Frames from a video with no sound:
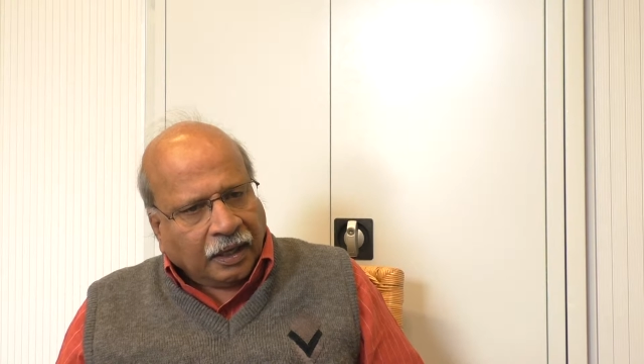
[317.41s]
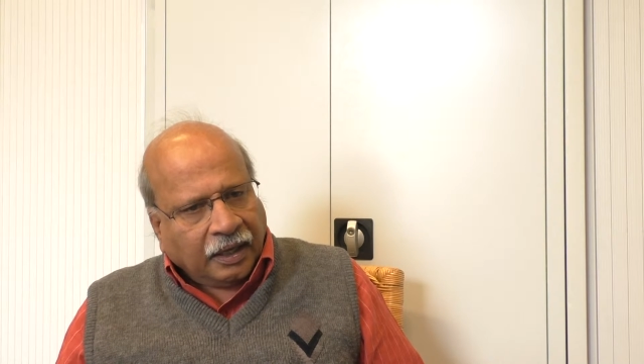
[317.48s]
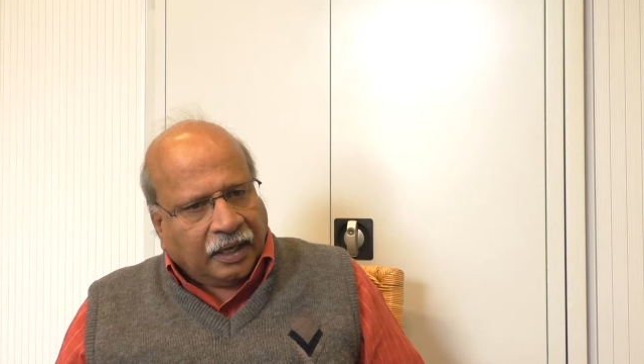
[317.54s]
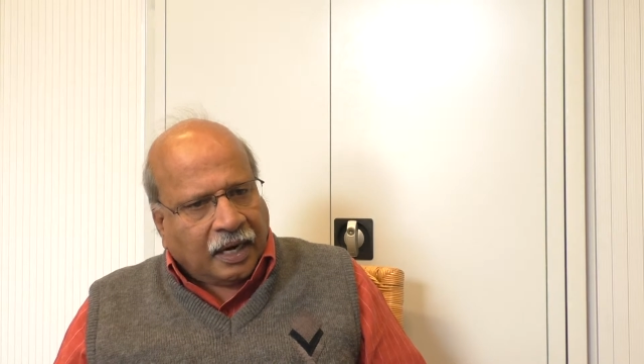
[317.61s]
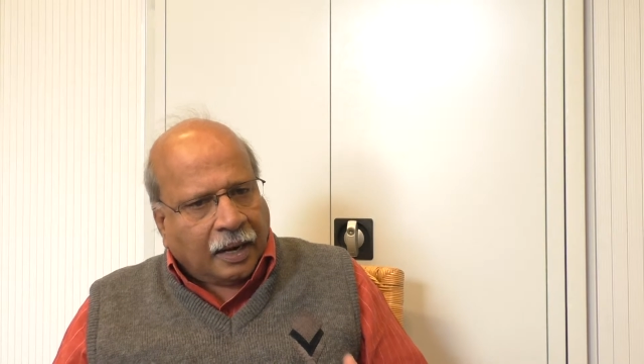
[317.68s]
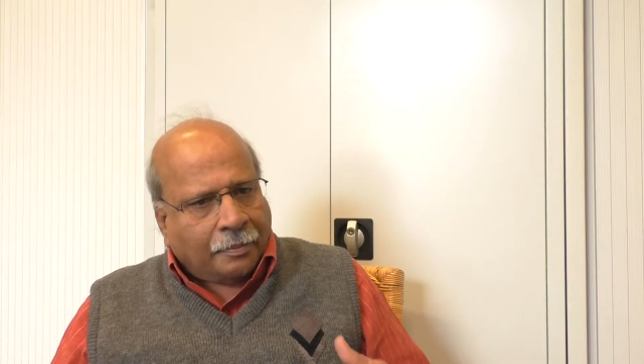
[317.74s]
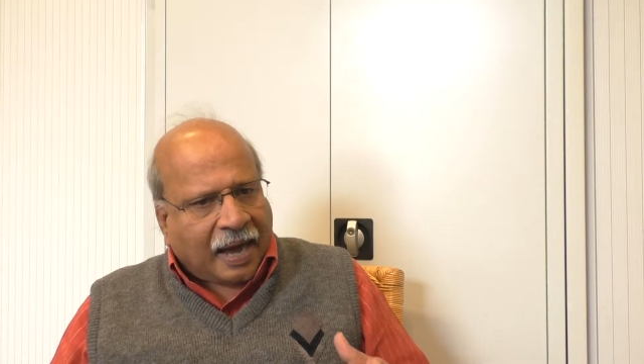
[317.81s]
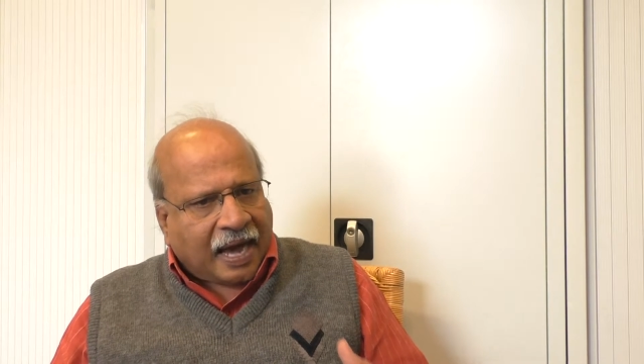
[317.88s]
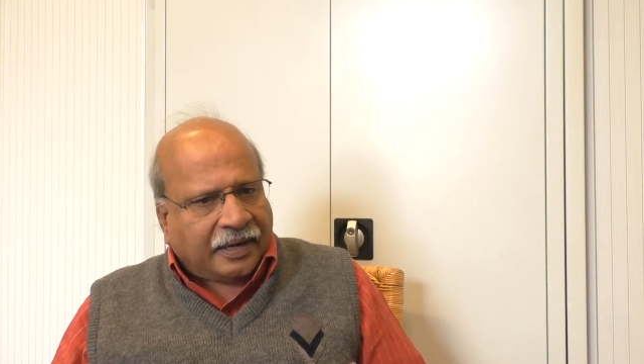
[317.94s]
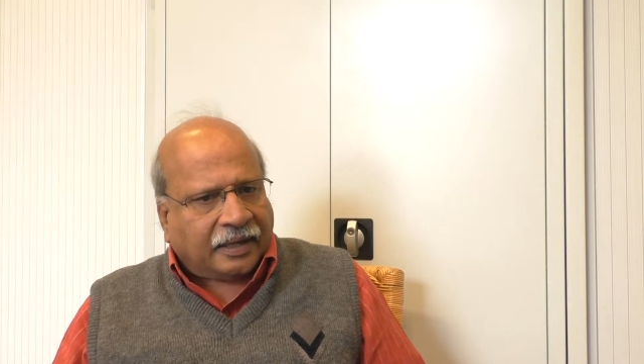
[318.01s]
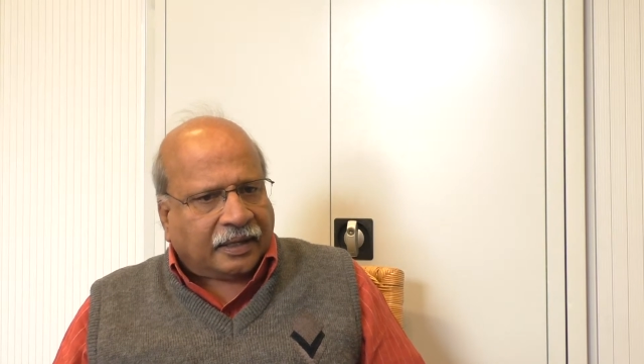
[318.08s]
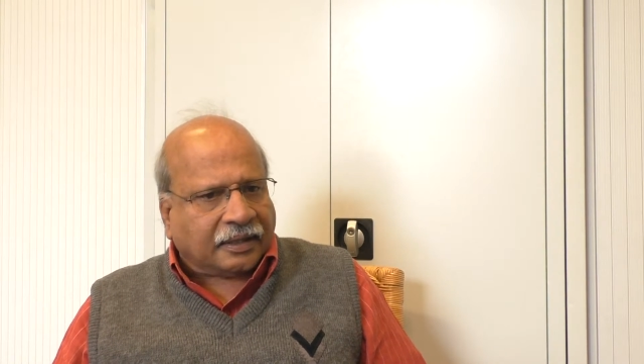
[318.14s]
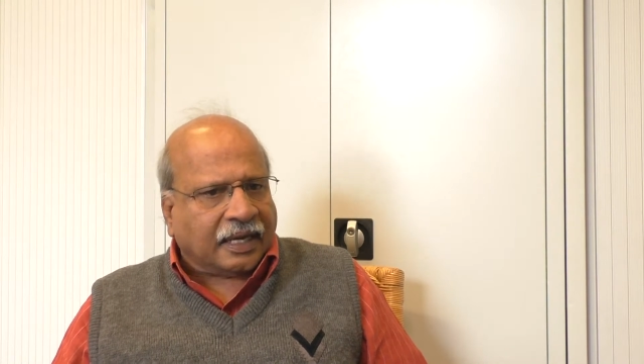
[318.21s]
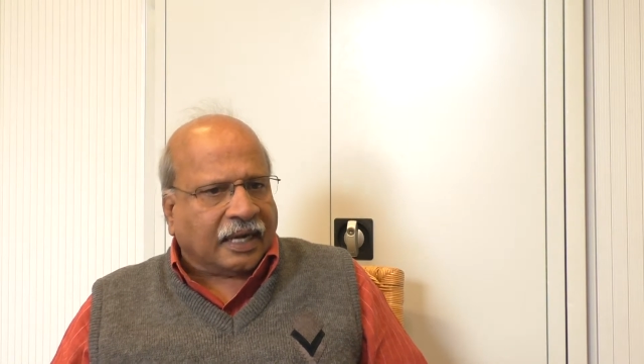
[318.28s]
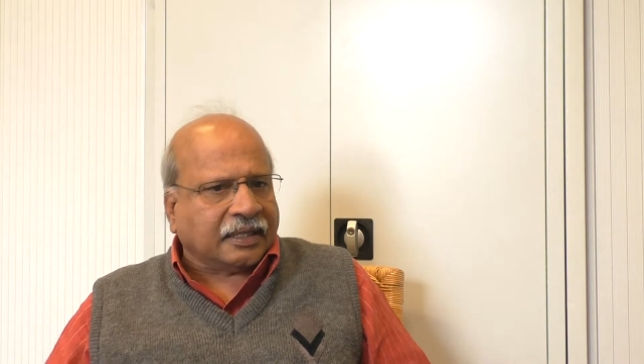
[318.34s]
in a
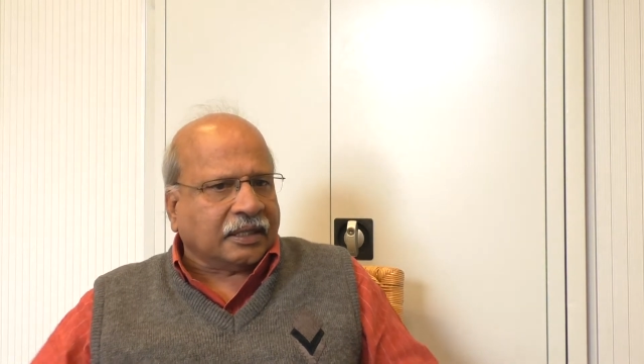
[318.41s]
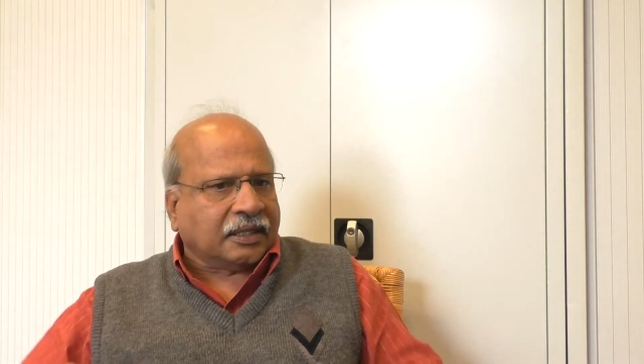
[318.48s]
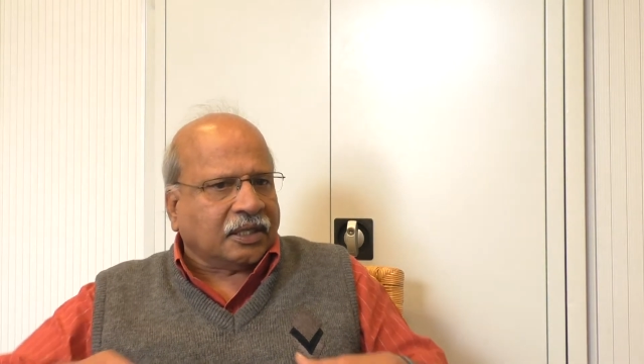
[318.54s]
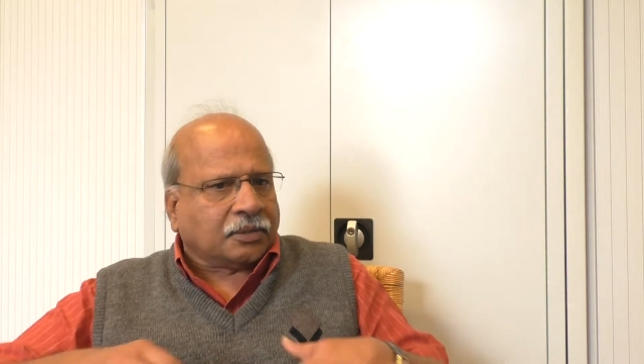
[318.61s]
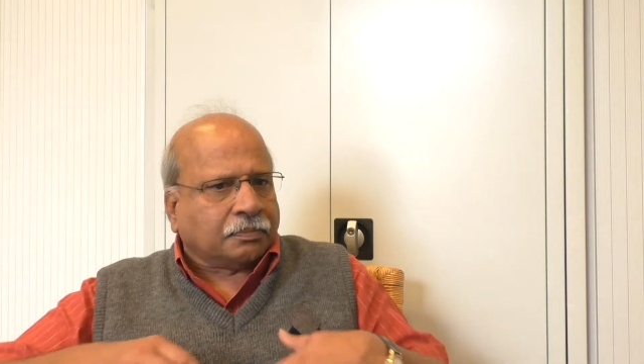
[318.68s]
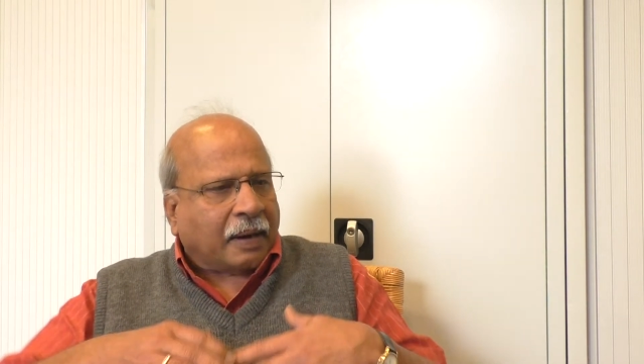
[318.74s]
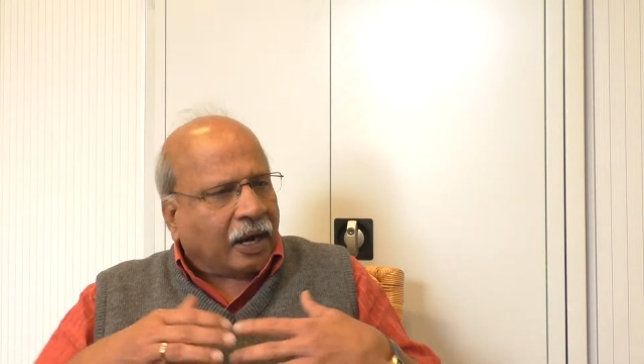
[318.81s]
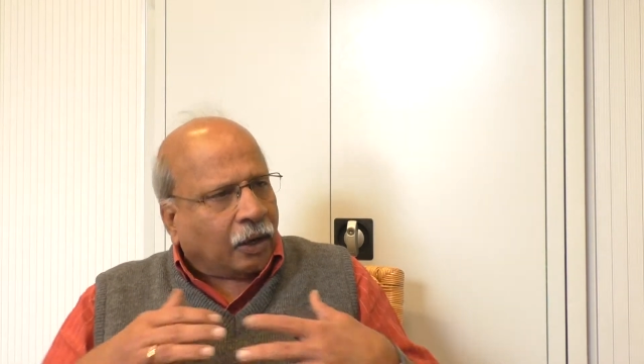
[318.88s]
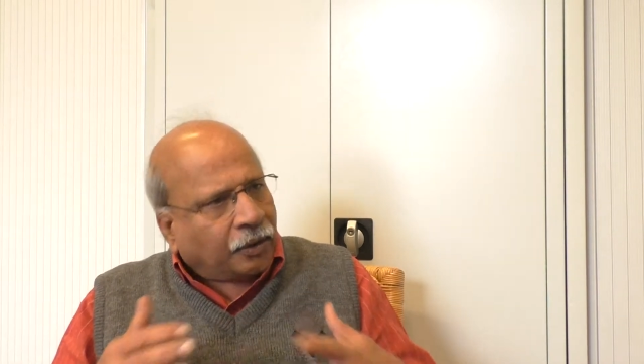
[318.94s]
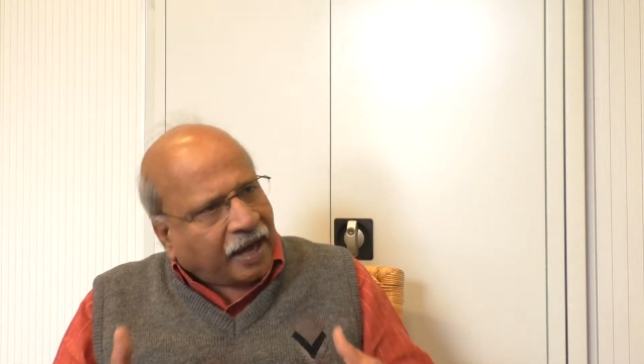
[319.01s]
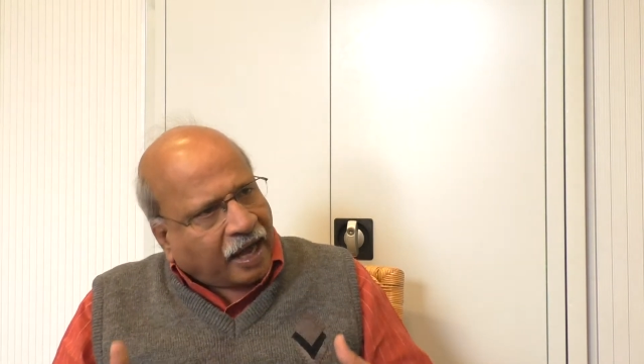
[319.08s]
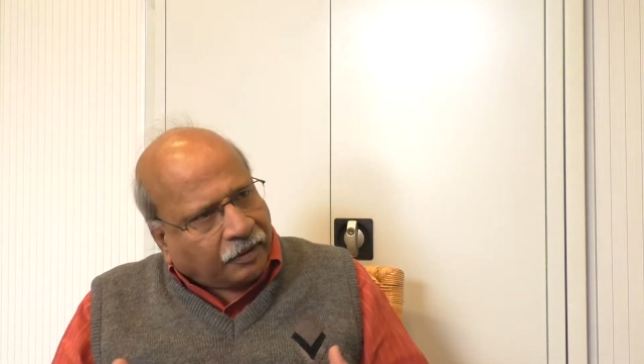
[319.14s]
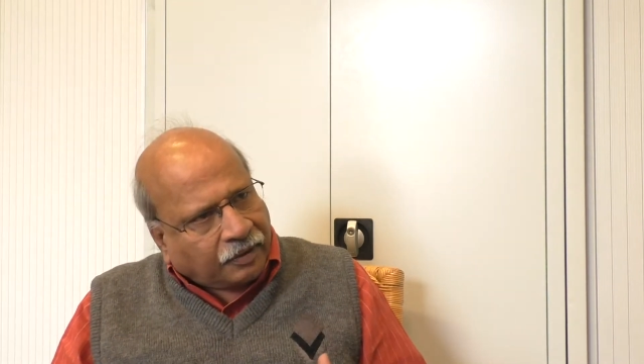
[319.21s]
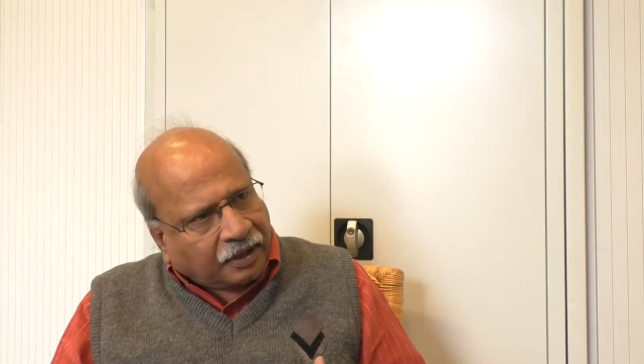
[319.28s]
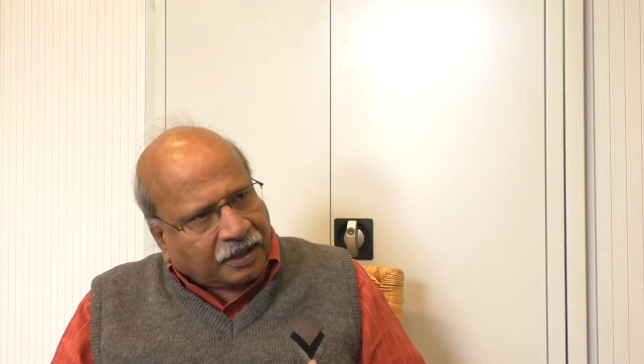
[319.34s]
manner that it is
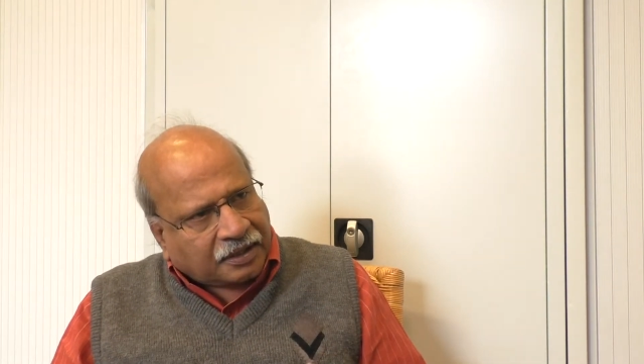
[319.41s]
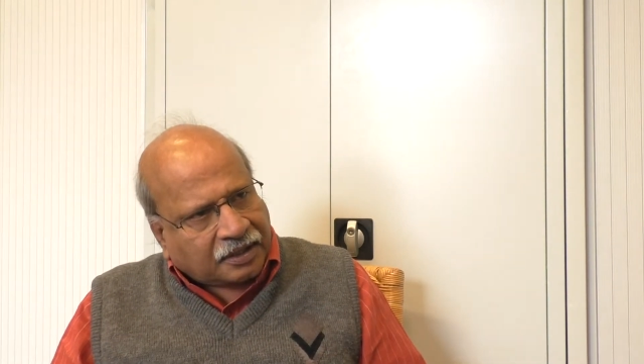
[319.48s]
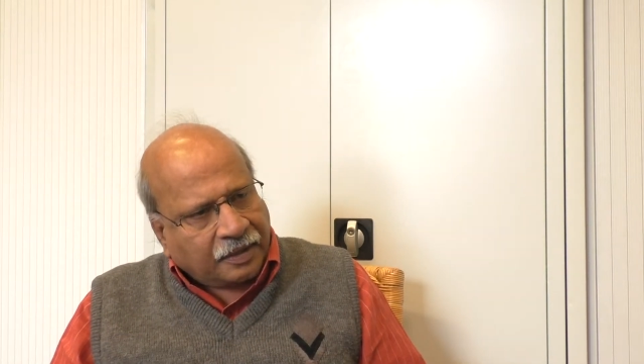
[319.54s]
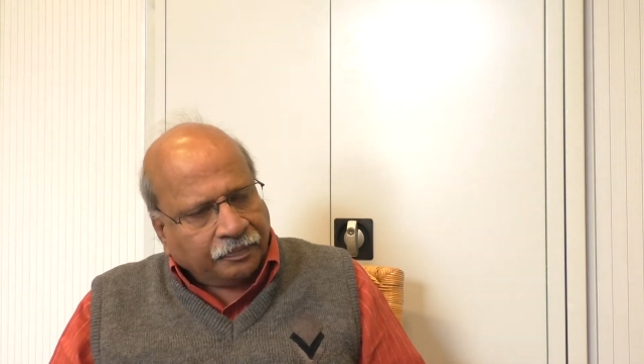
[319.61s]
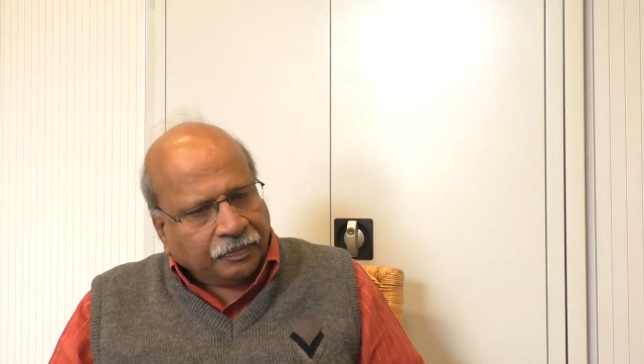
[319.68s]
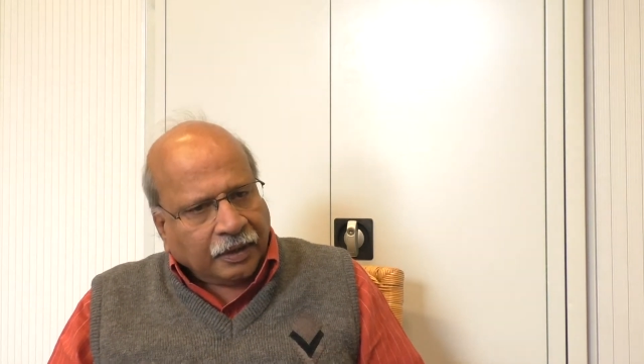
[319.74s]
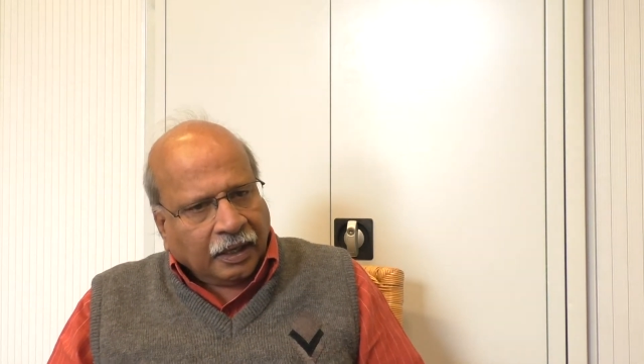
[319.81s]
biodiverse,